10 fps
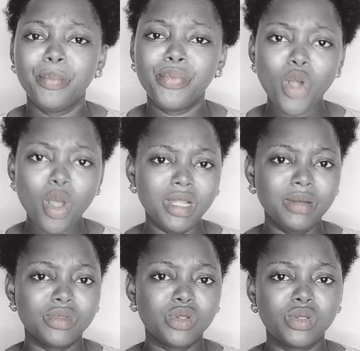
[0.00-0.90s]

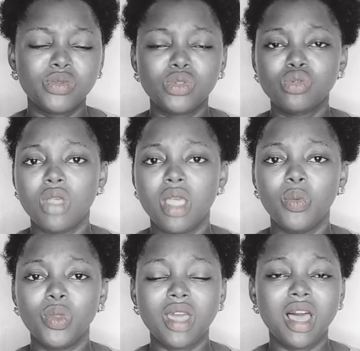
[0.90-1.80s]
problems
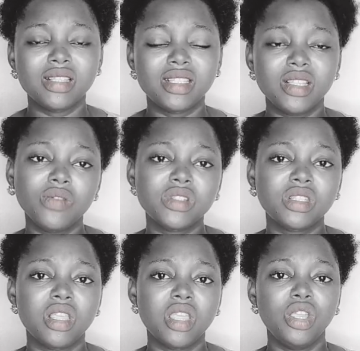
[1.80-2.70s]
with
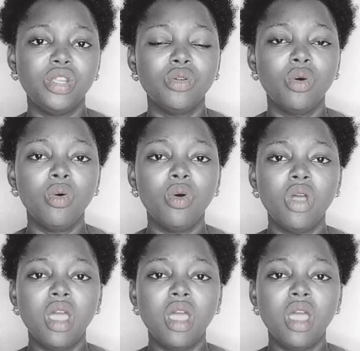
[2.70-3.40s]
ourselves, you know.